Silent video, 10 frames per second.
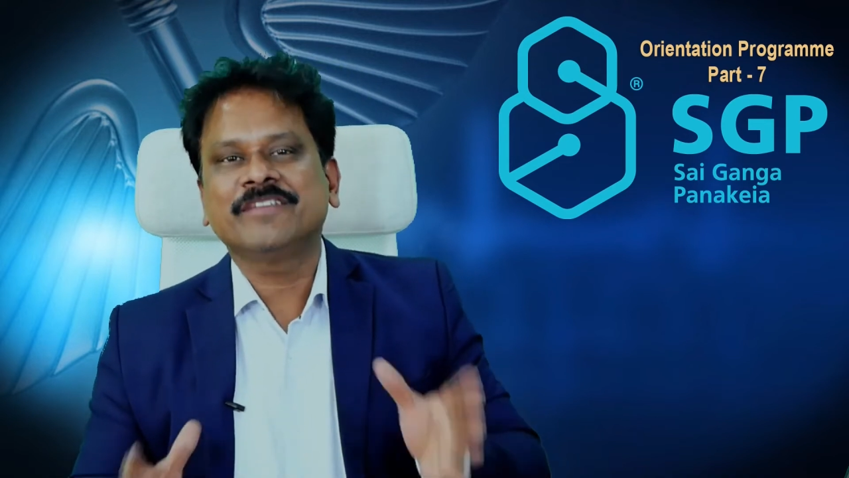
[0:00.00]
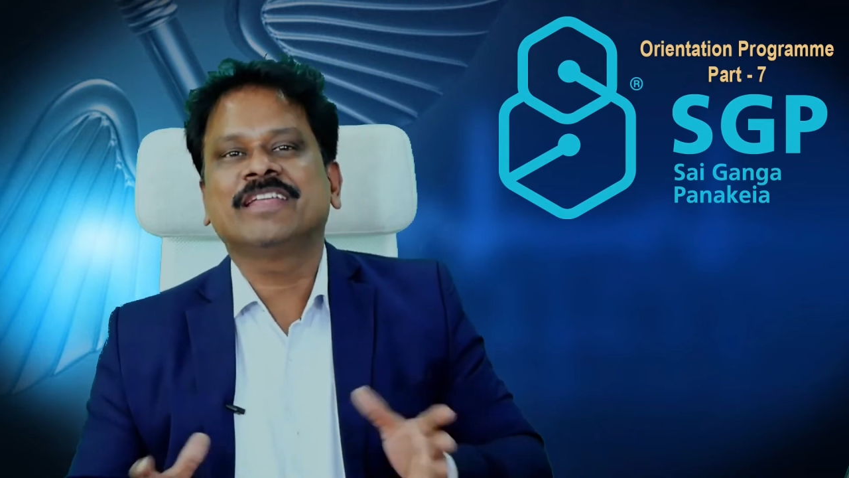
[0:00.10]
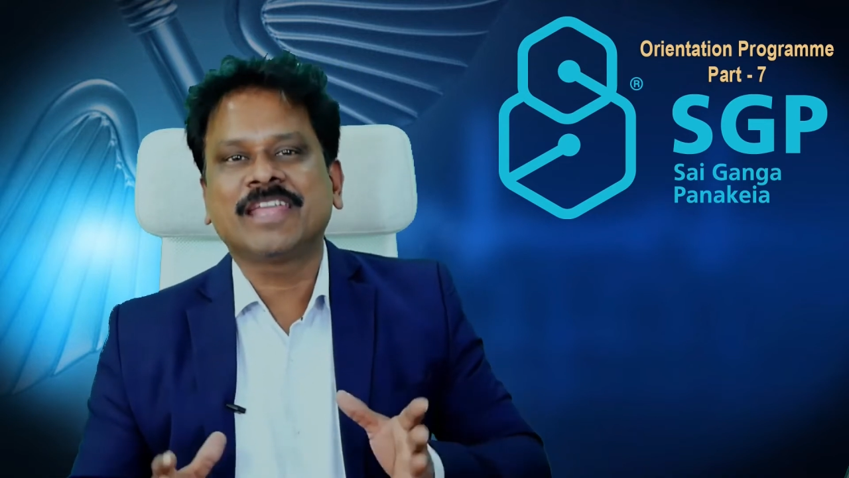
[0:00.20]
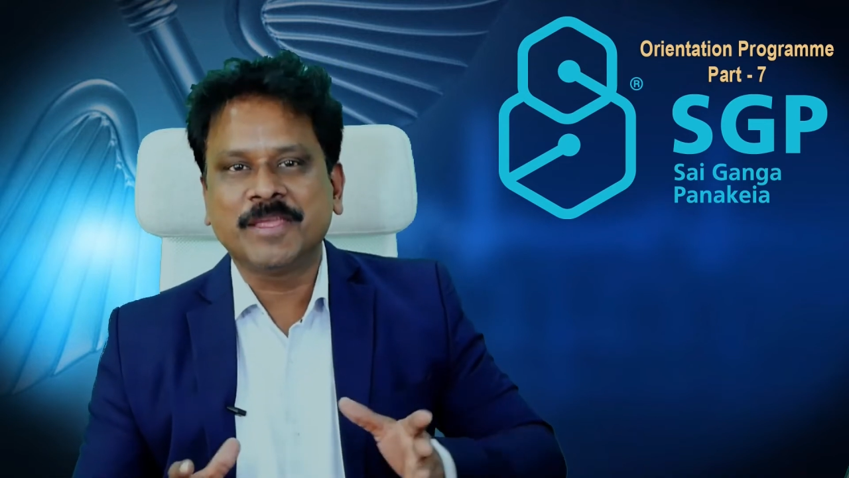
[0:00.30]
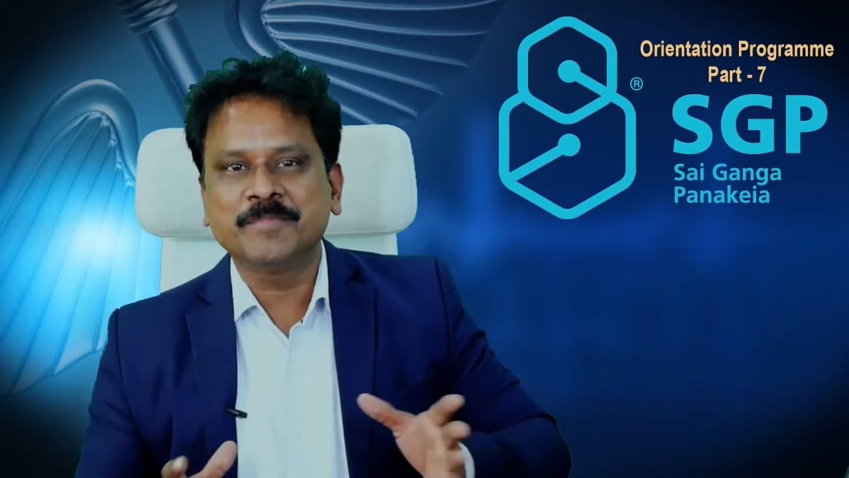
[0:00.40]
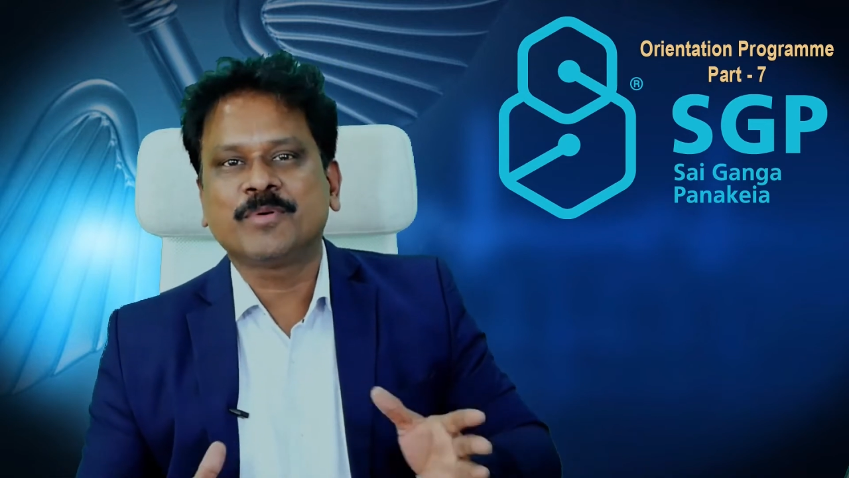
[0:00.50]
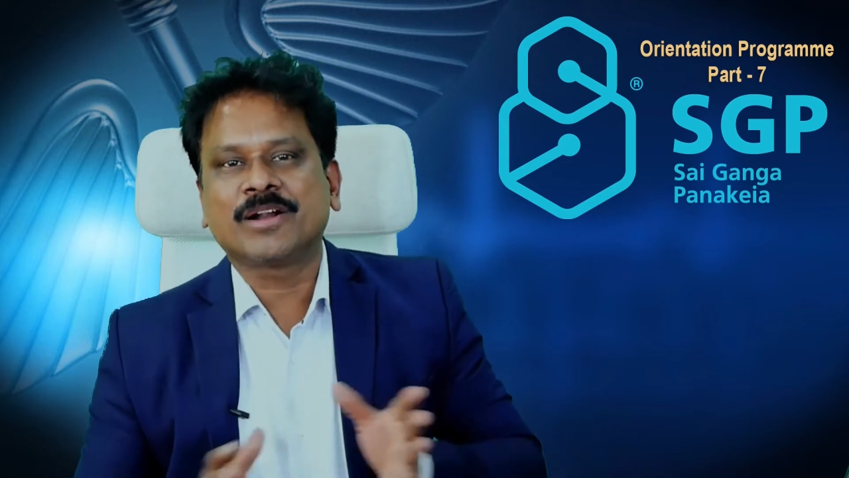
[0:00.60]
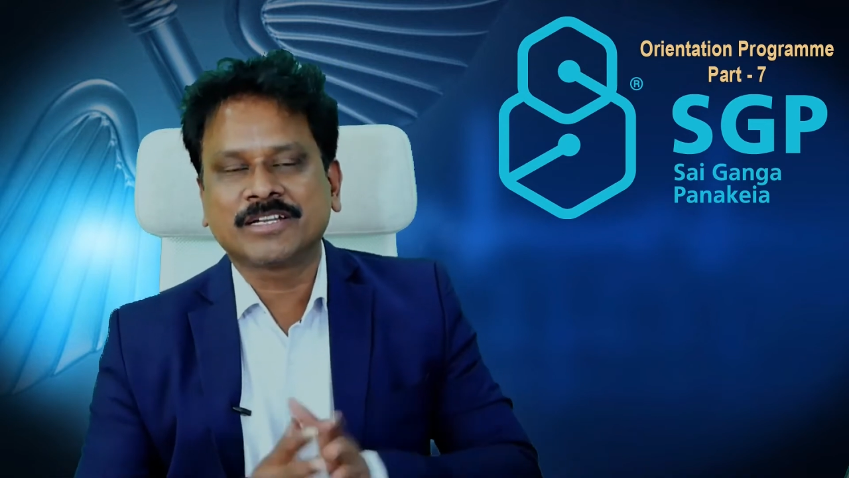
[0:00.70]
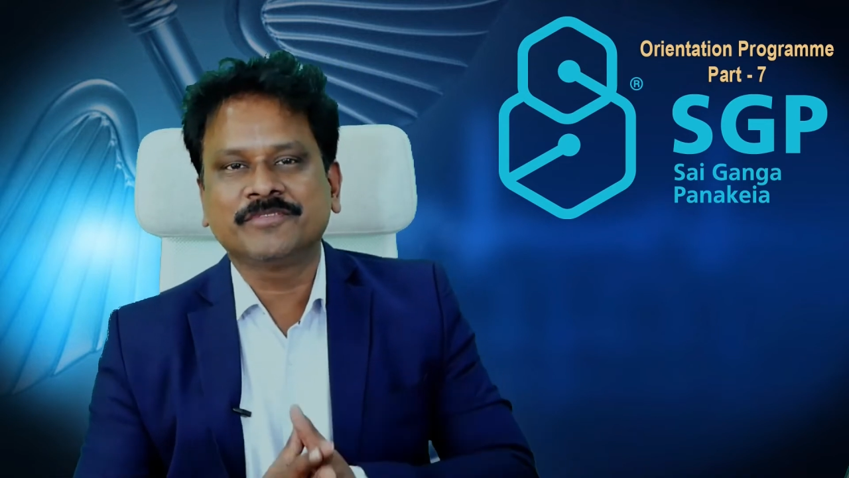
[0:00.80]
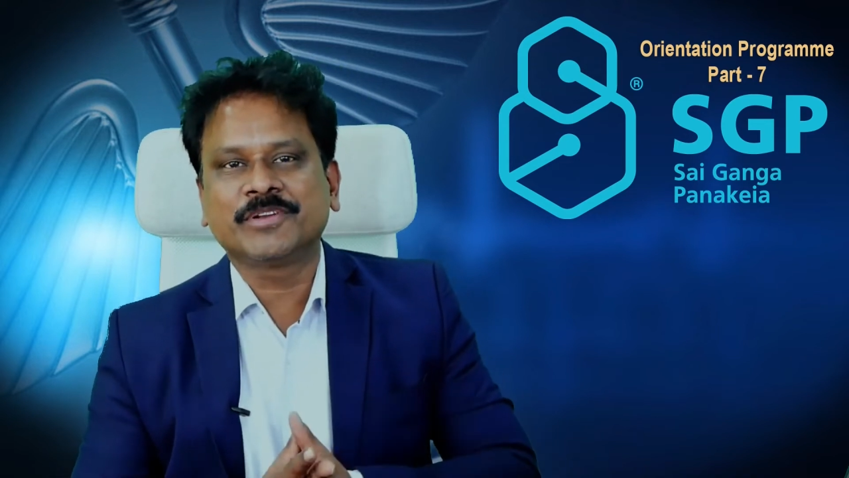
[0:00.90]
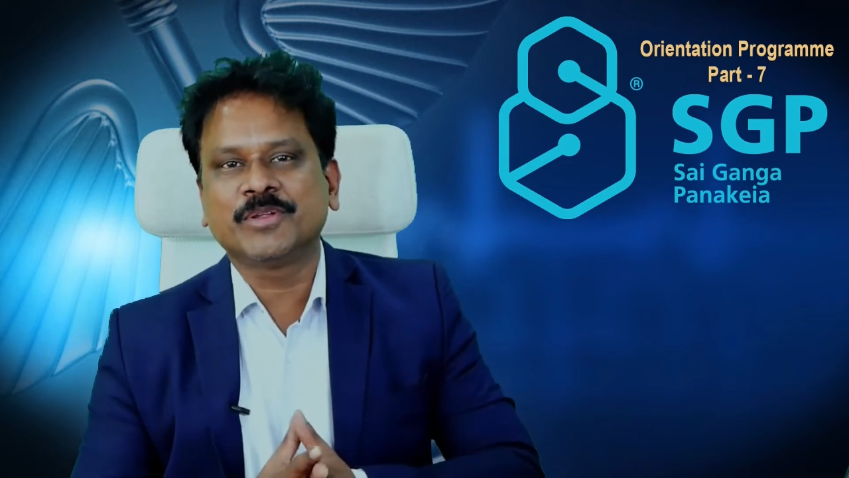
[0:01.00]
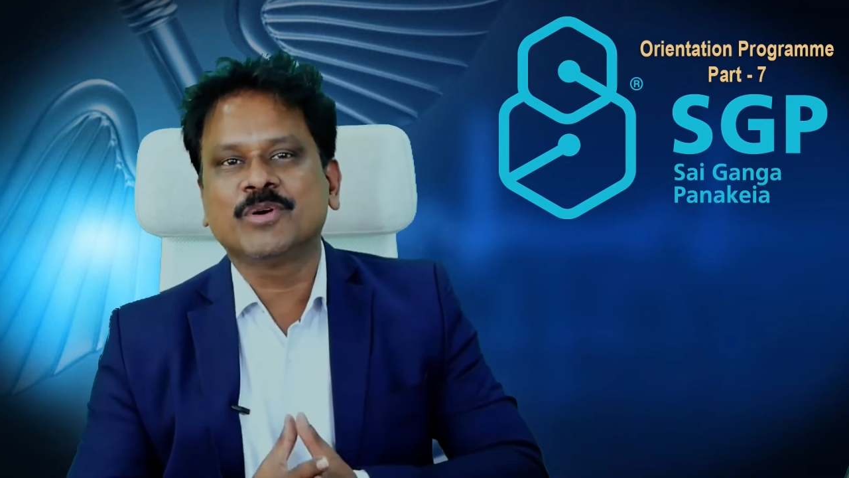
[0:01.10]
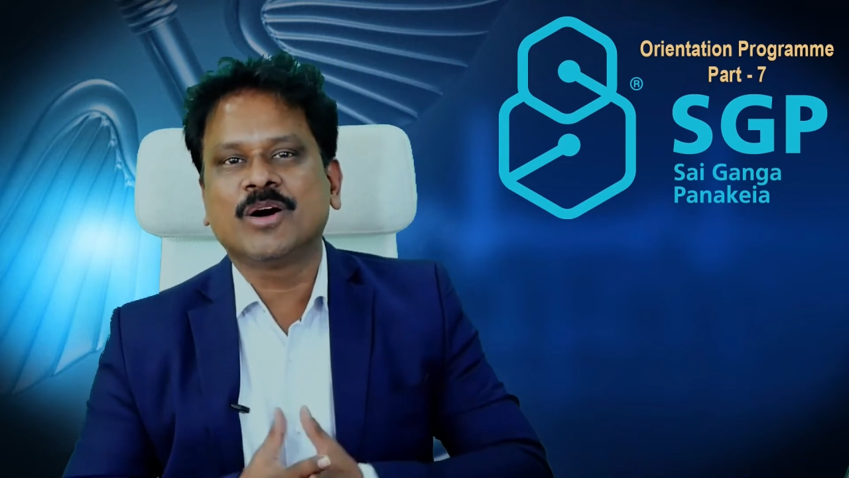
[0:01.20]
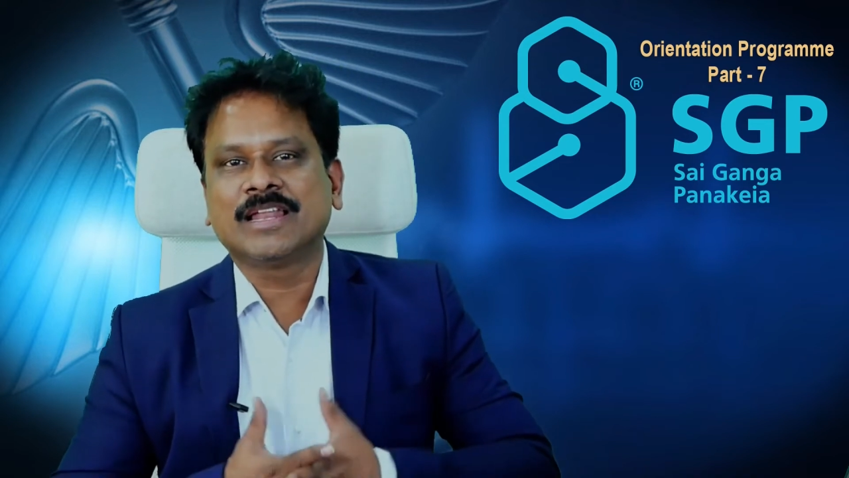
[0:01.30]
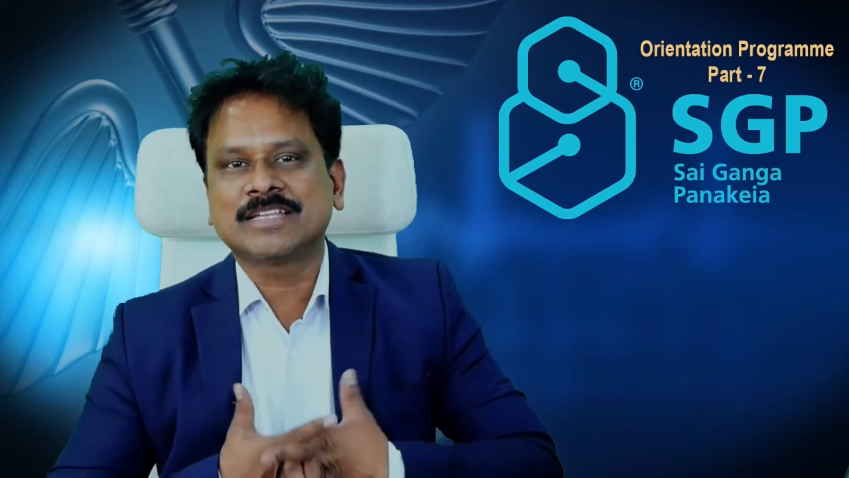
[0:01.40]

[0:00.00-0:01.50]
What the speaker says: very important for you all,